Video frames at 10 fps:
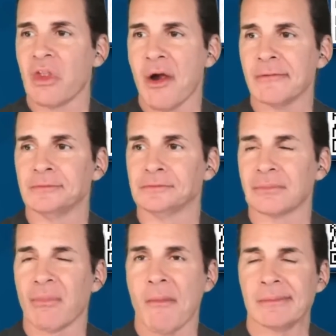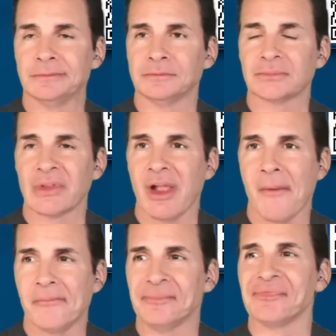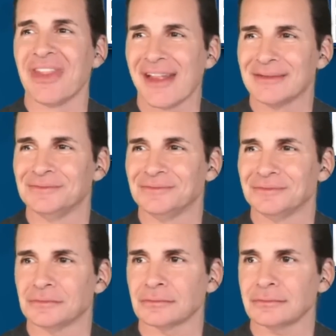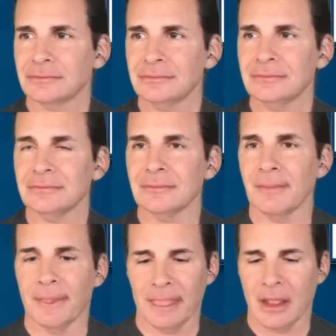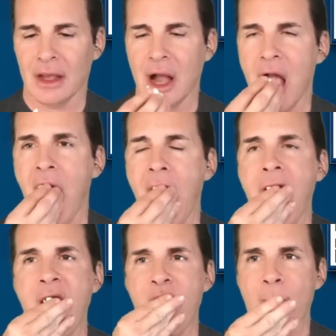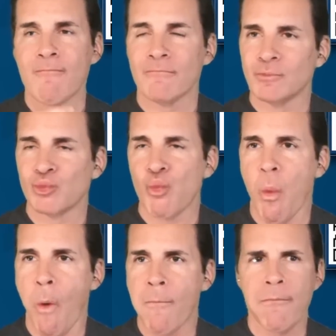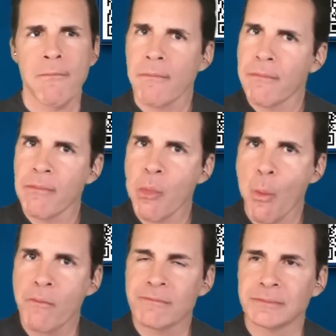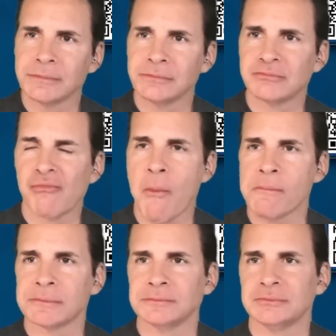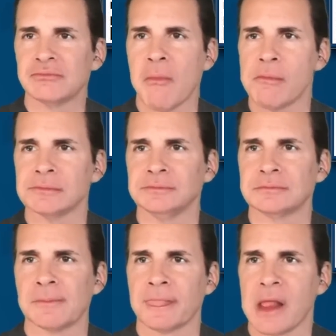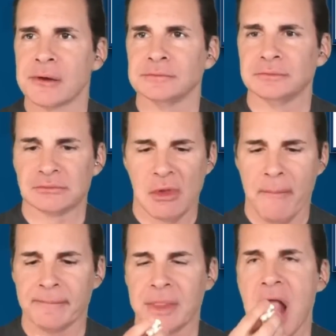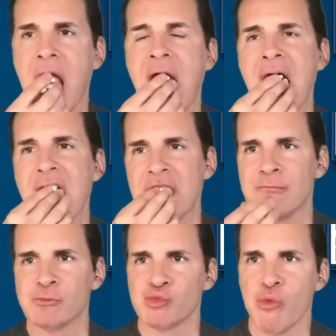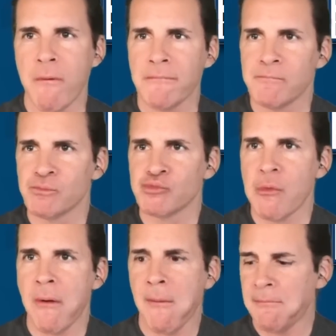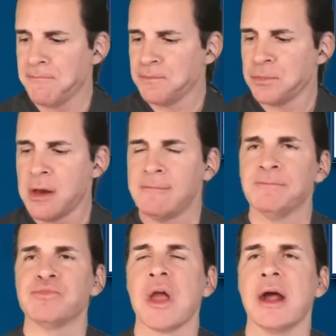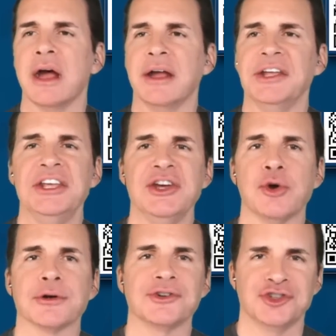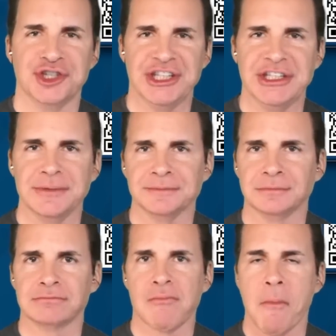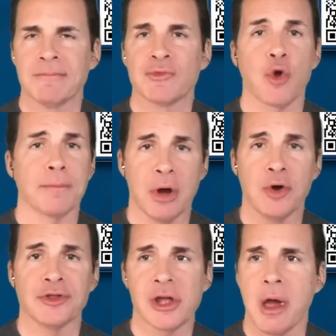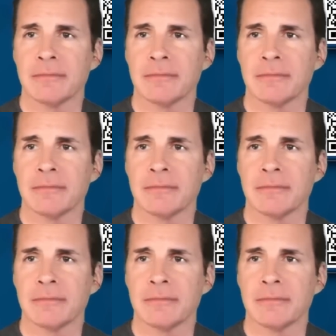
why the Biden administration has supposedly not been able to identify the attempted bomber. Remember the pipe bomber? They have his picture, they have everything. They know what he looks like, and they never. Uh, he or she found him. Or both.